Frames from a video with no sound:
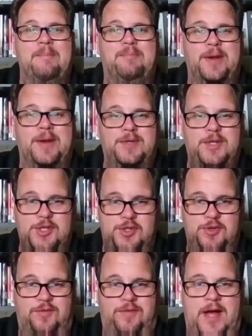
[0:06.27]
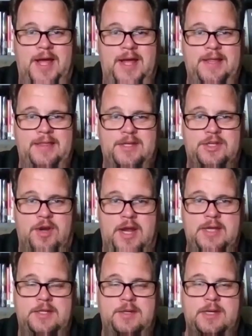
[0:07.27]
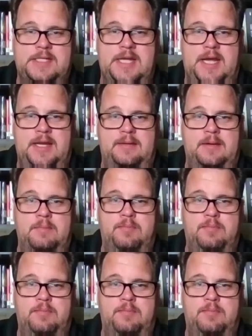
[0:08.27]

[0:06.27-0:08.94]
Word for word: but did you find that trying to excite